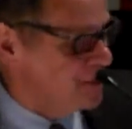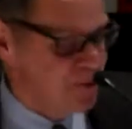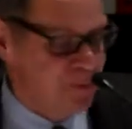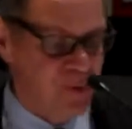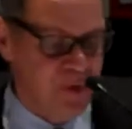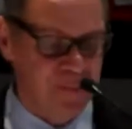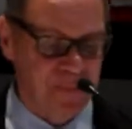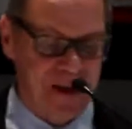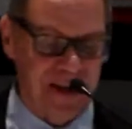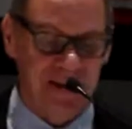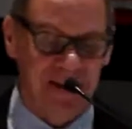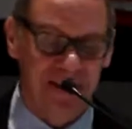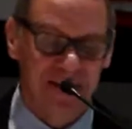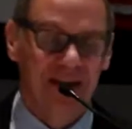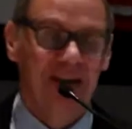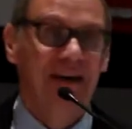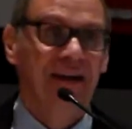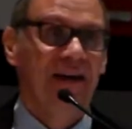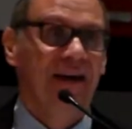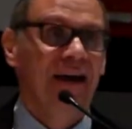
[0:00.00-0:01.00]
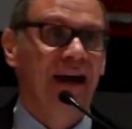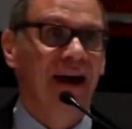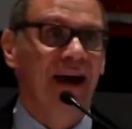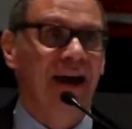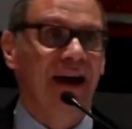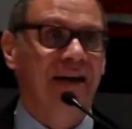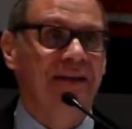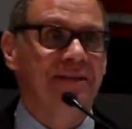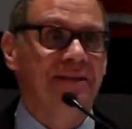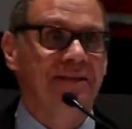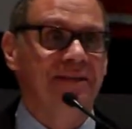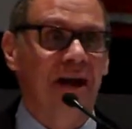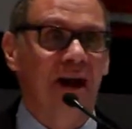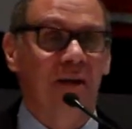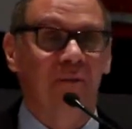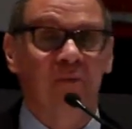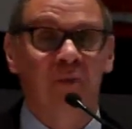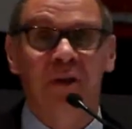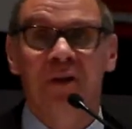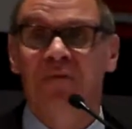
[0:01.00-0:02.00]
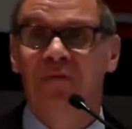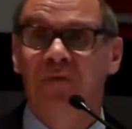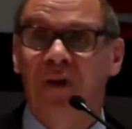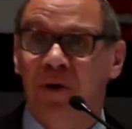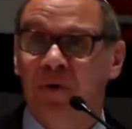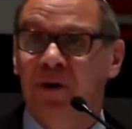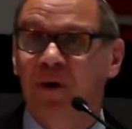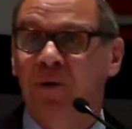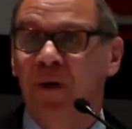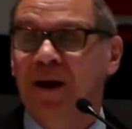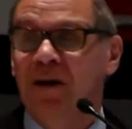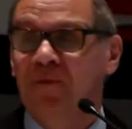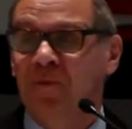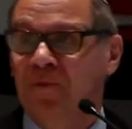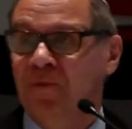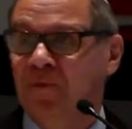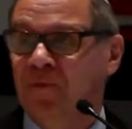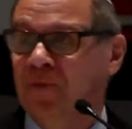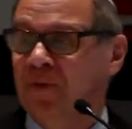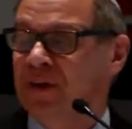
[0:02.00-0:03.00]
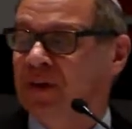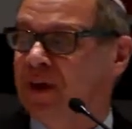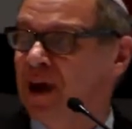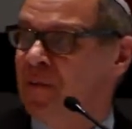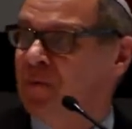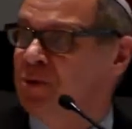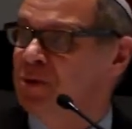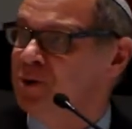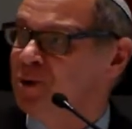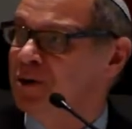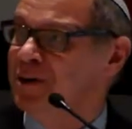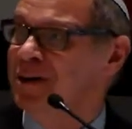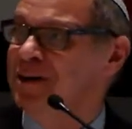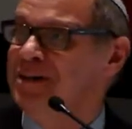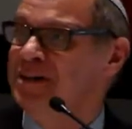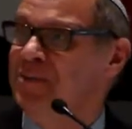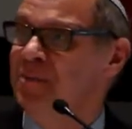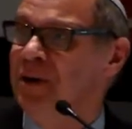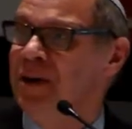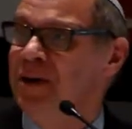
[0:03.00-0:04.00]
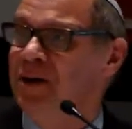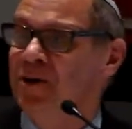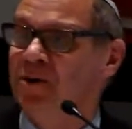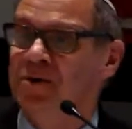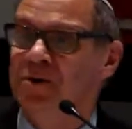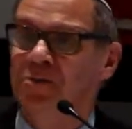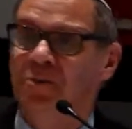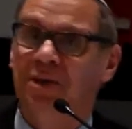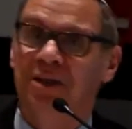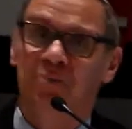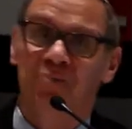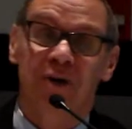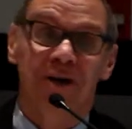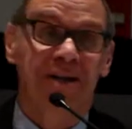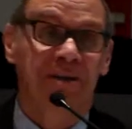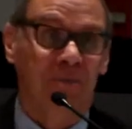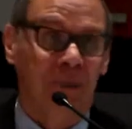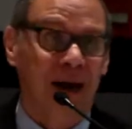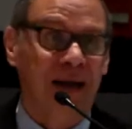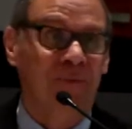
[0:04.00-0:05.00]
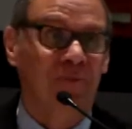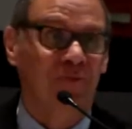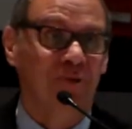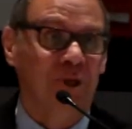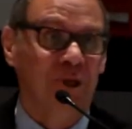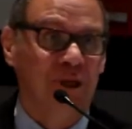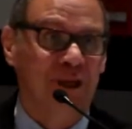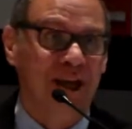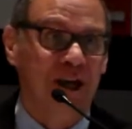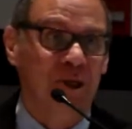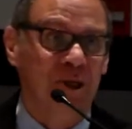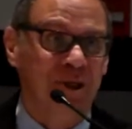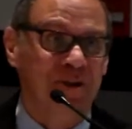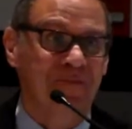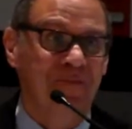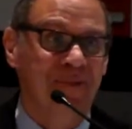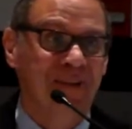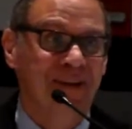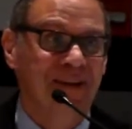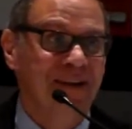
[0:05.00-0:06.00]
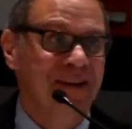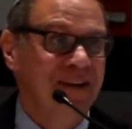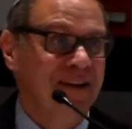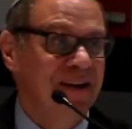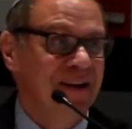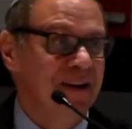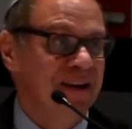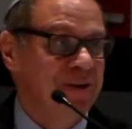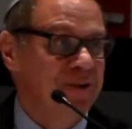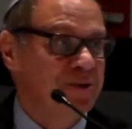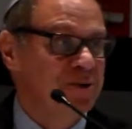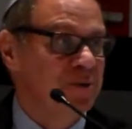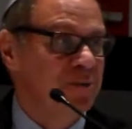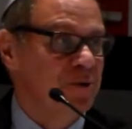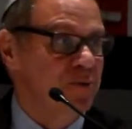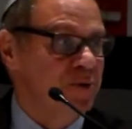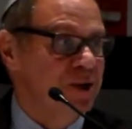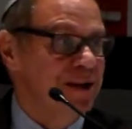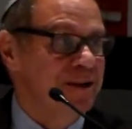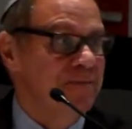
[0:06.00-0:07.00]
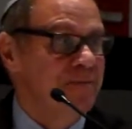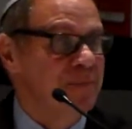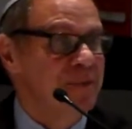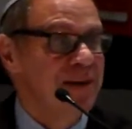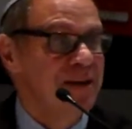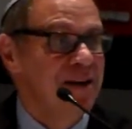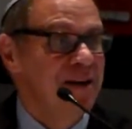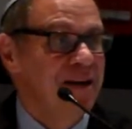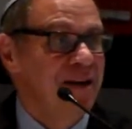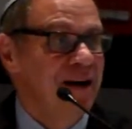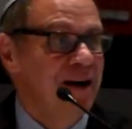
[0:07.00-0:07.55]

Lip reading: that you will make. And I'm really very grateful for the opportunity to be here to express my appreciation to Marie.